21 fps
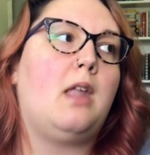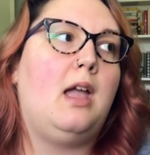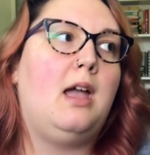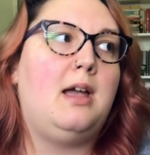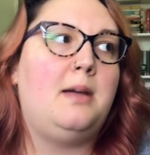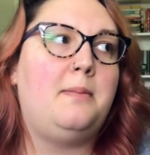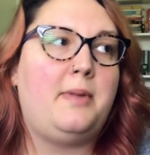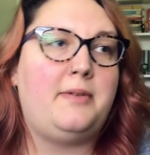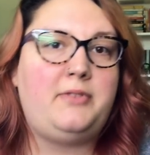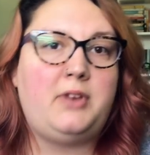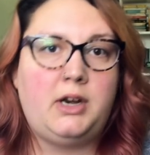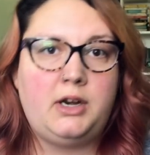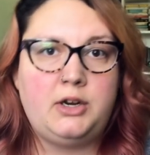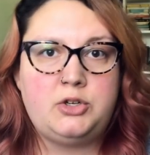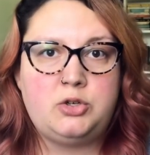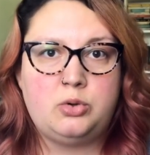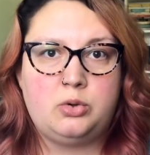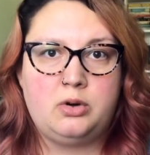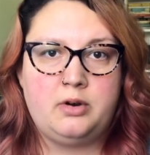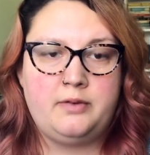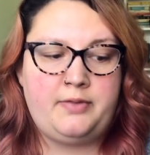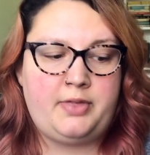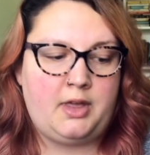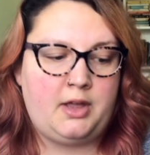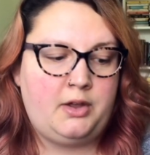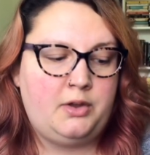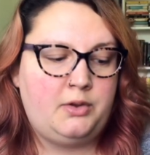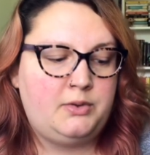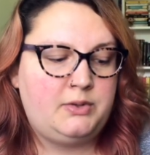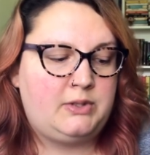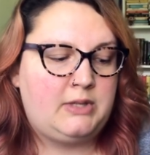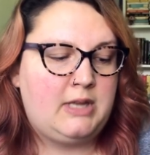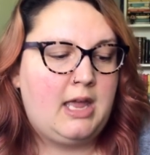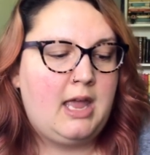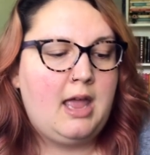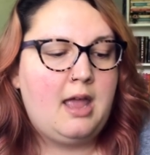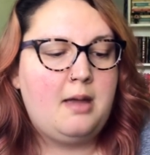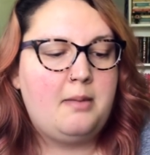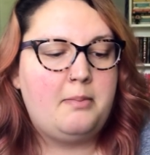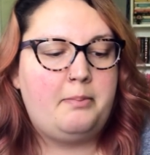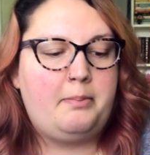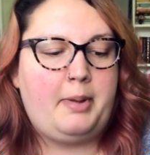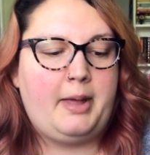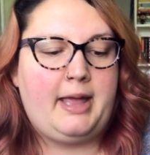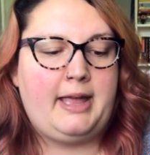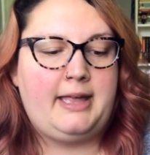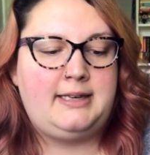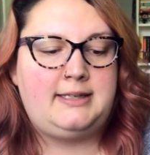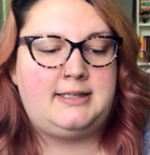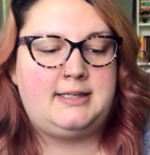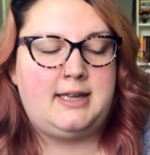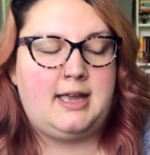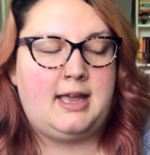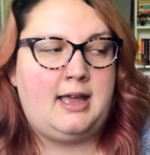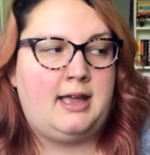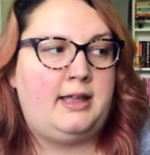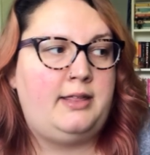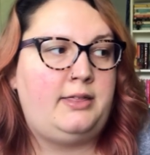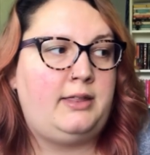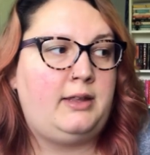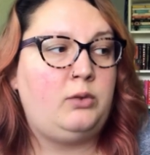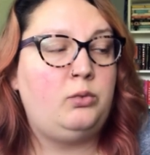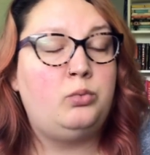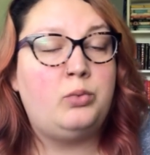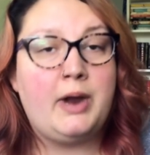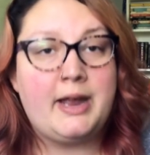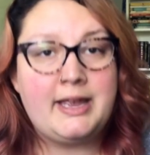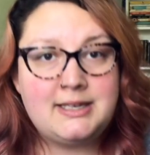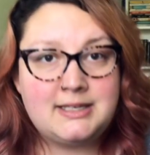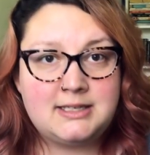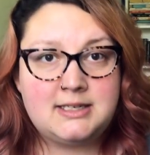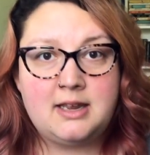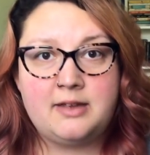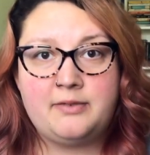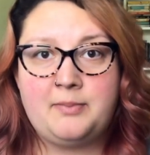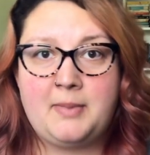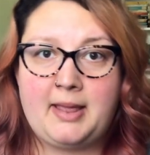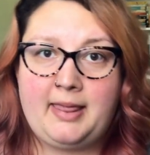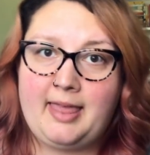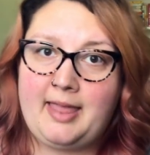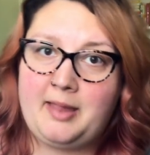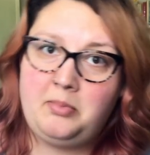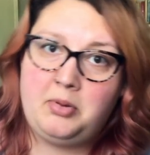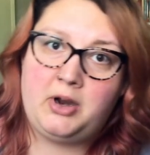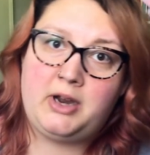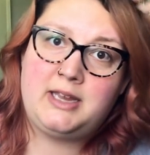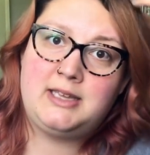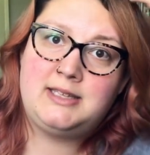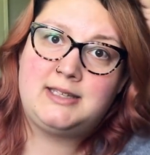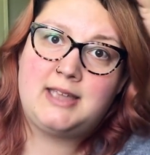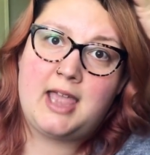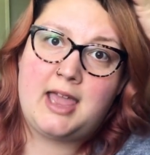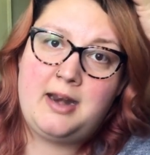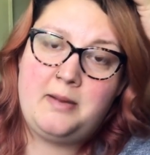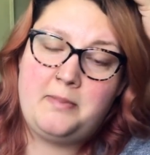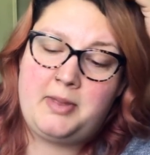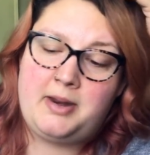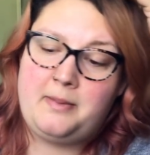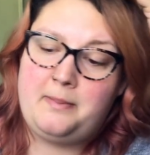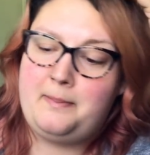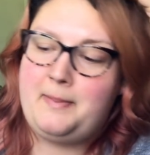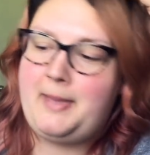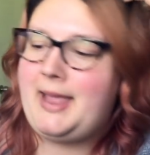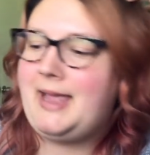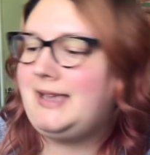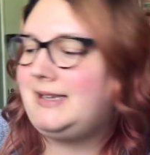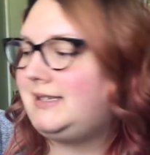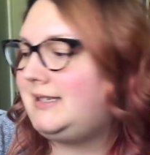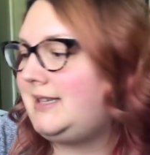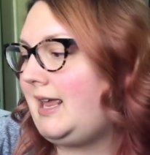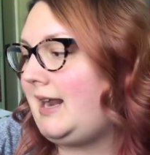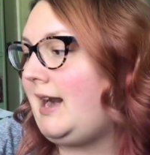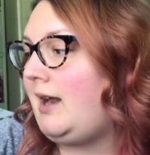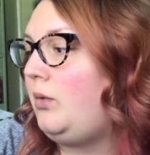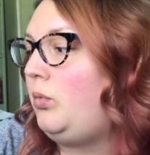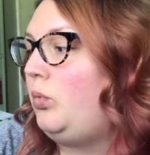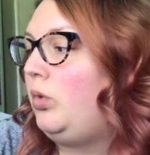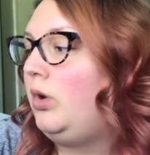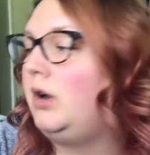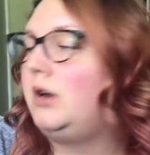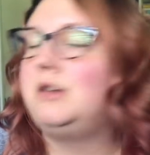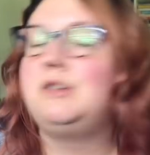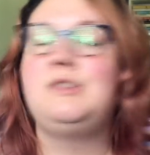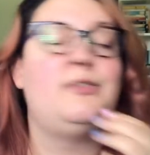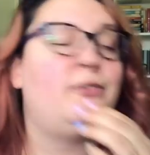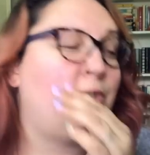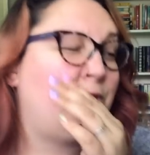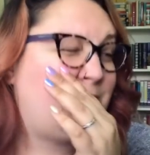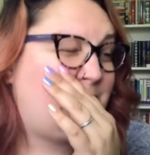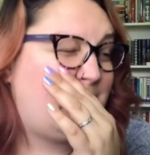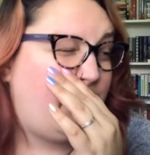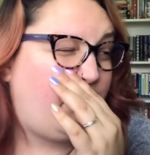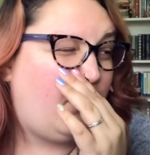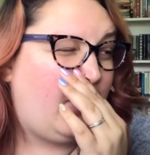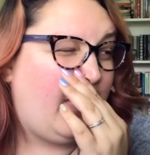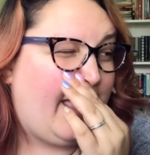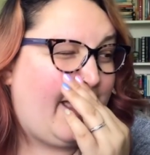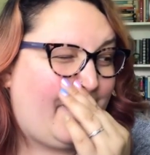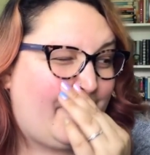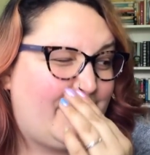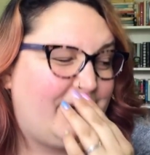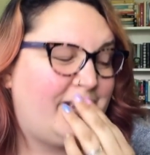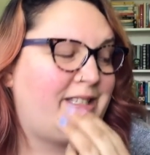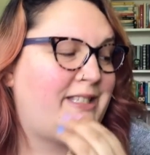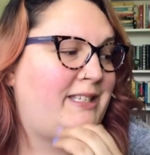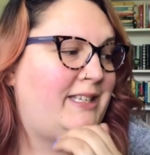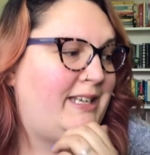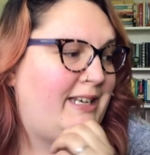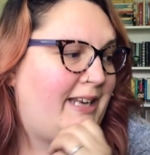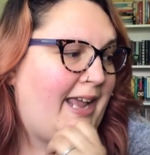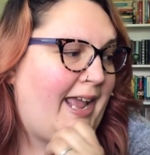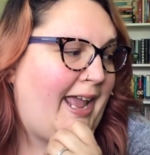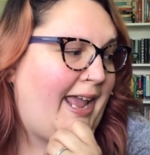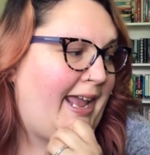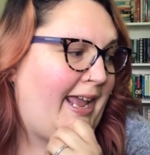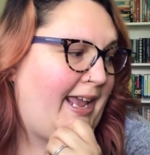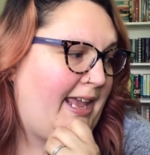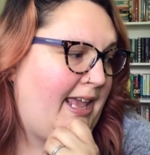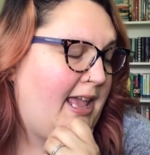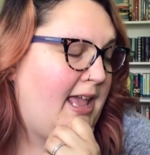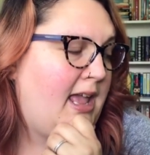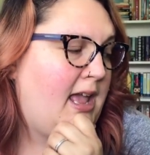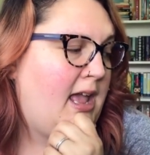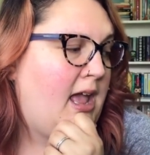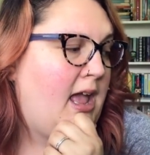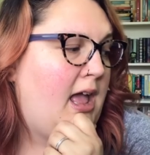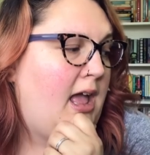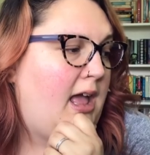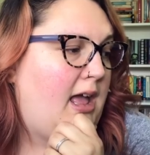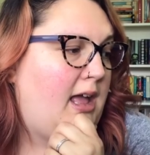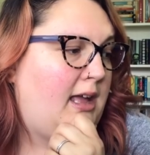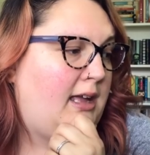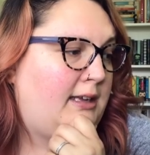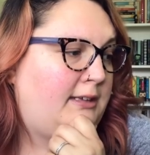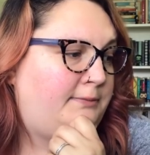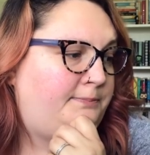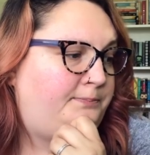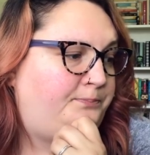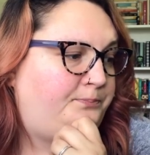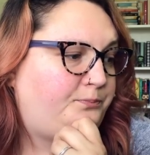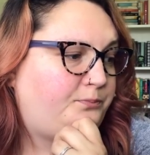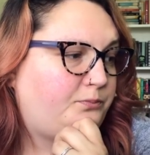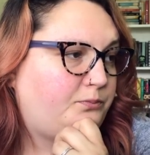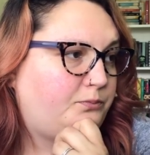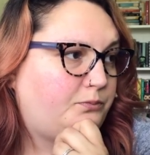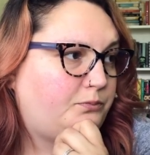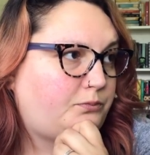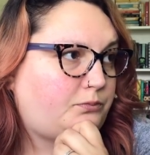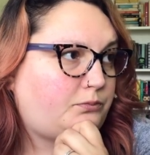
um, I've done a tour of those but uh, the rest of my library has kind of been a mess. And I worked for several hours today, um,